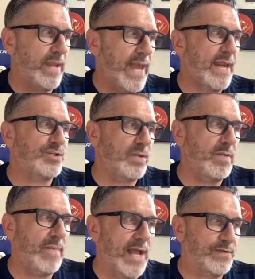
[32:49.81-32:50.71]
Maeda's
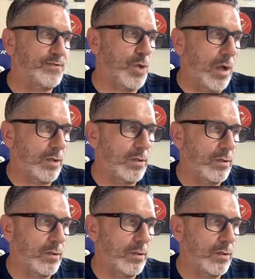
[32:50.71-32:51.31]
going to be massive chalk.